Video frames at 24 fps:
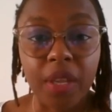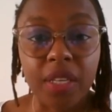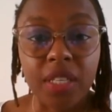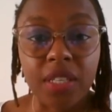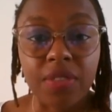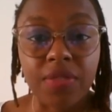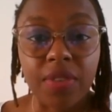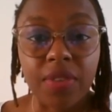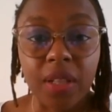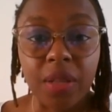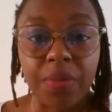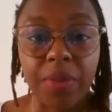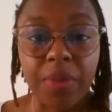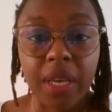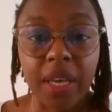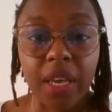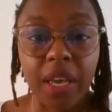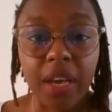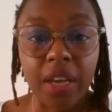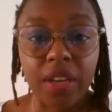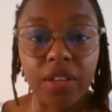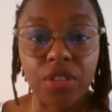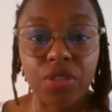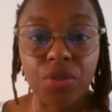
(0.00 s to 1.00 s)
developing
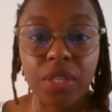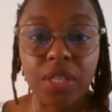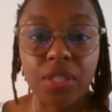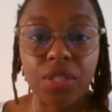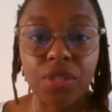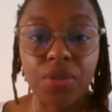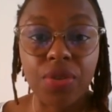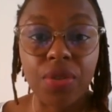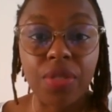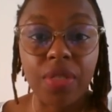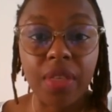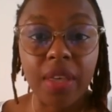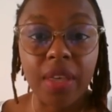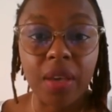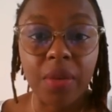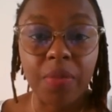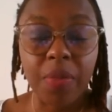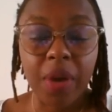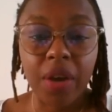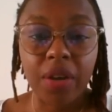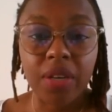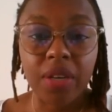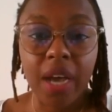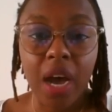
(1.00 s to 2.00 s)
countries to think
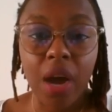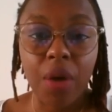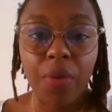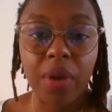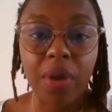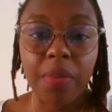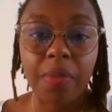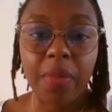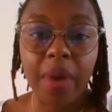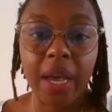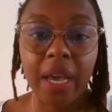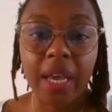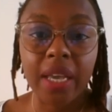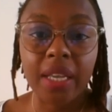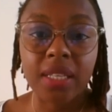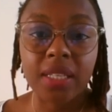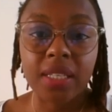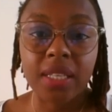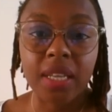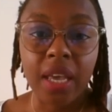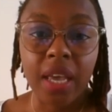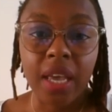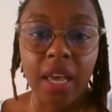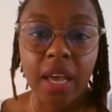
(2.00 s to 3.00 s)
about how we
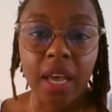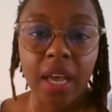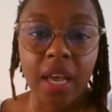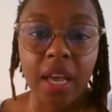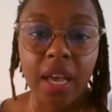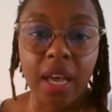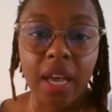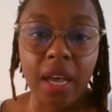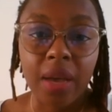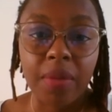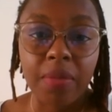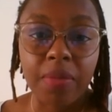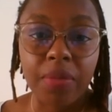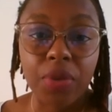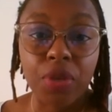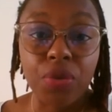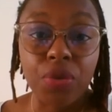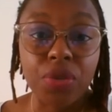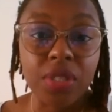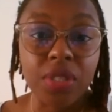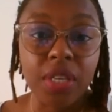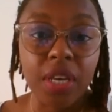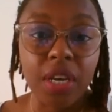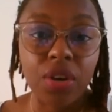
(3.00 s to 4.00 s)
might
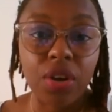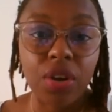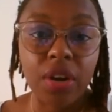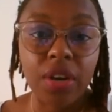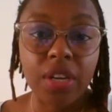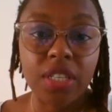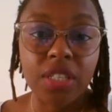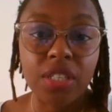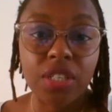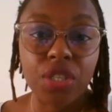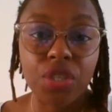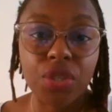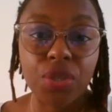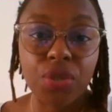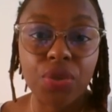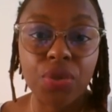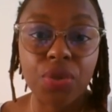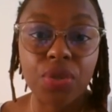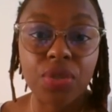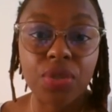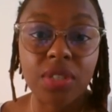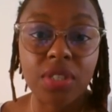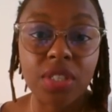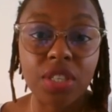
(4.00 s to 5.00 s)
use technology
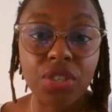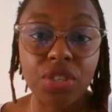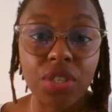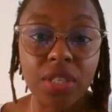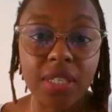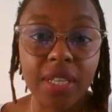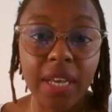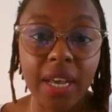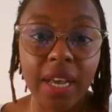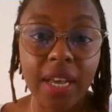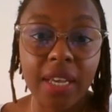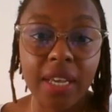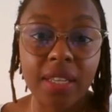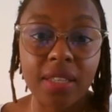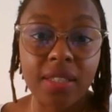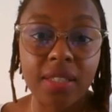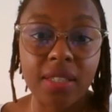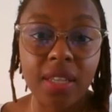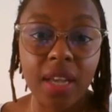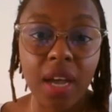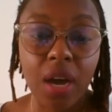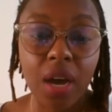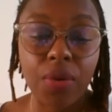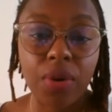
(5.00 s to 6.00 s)
to
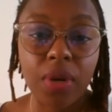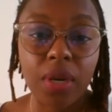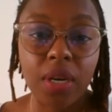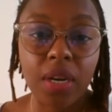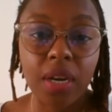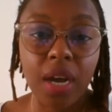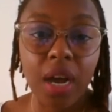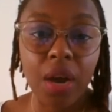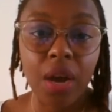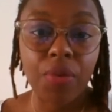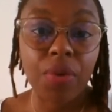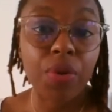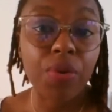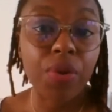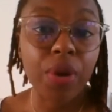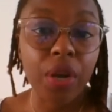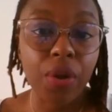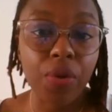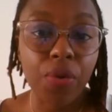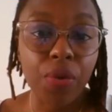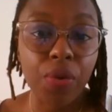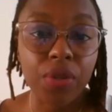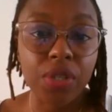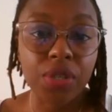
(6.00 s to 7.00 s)
digitize our
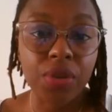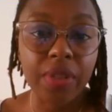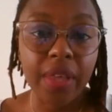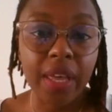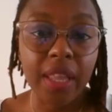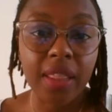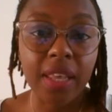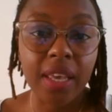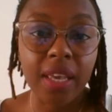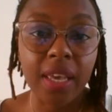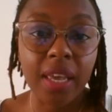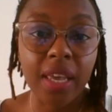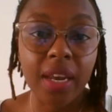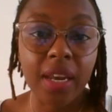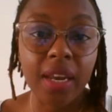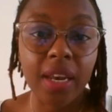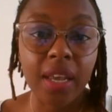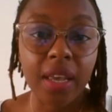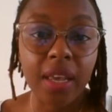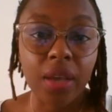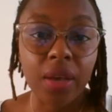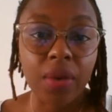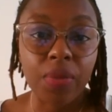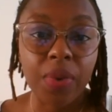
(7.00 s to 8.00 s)
records so that we
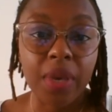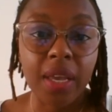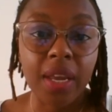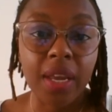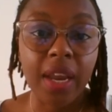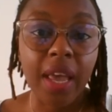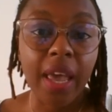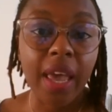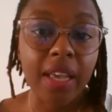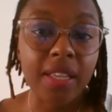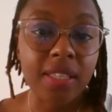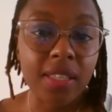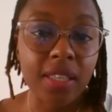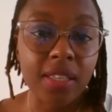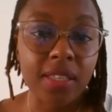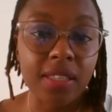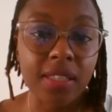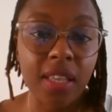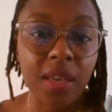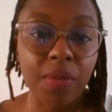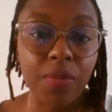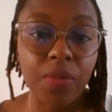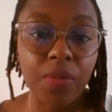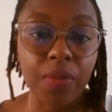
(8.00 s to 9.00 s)
can access
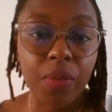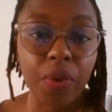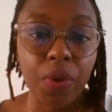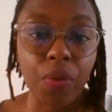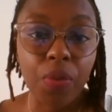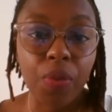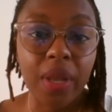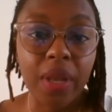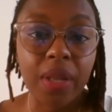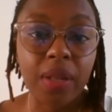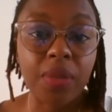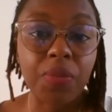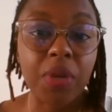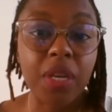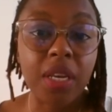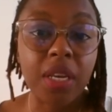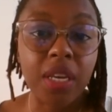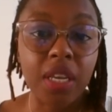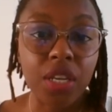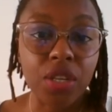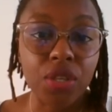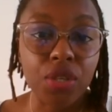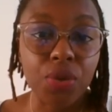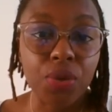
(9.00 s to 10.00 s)
them when we
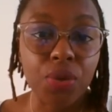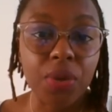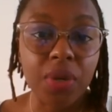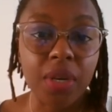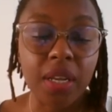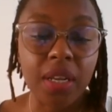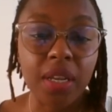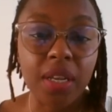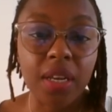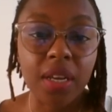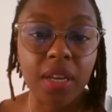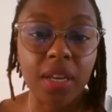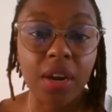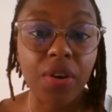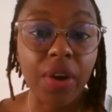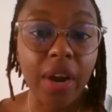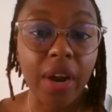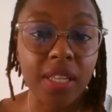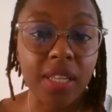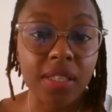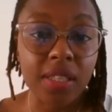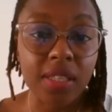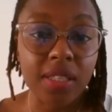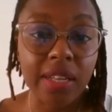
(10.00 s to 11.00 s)
need to in a
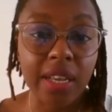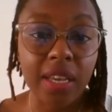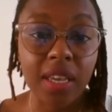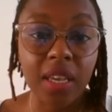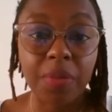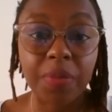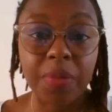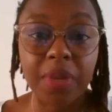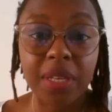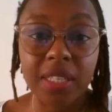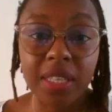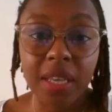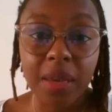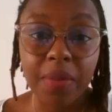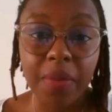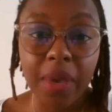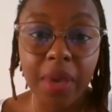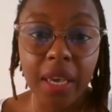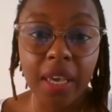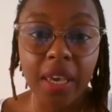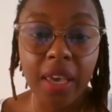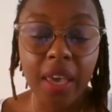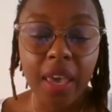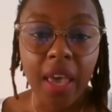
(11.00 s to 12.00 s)
crisis like a
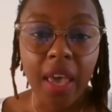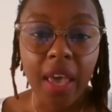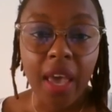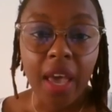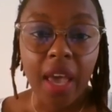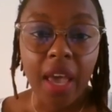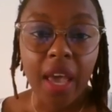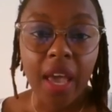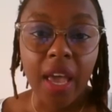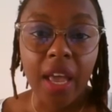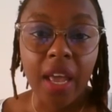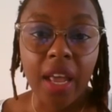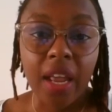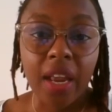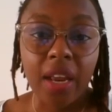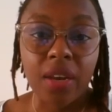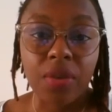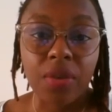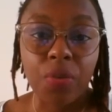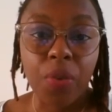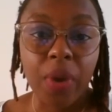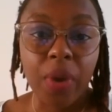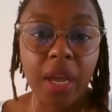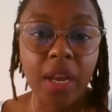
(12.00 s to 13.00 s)
pandemic.
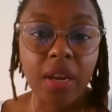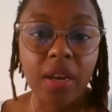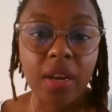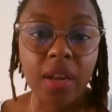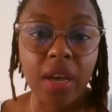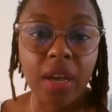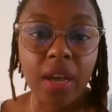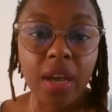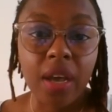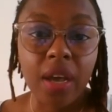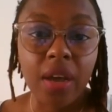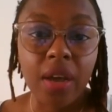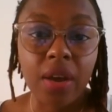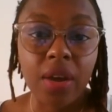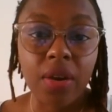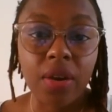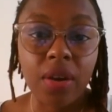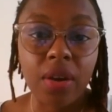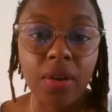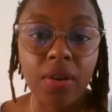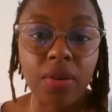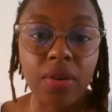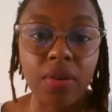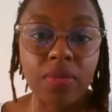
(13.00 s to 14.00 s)
And when
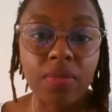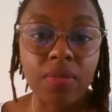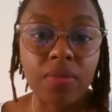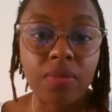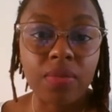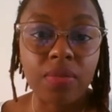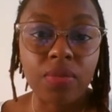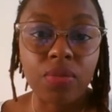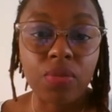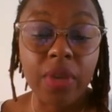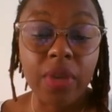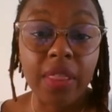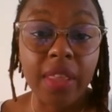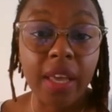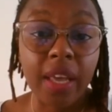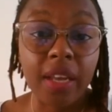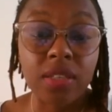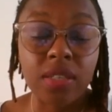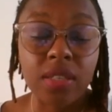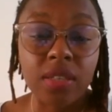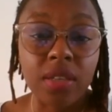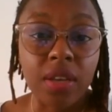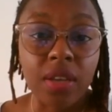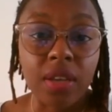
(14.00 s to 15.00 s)
that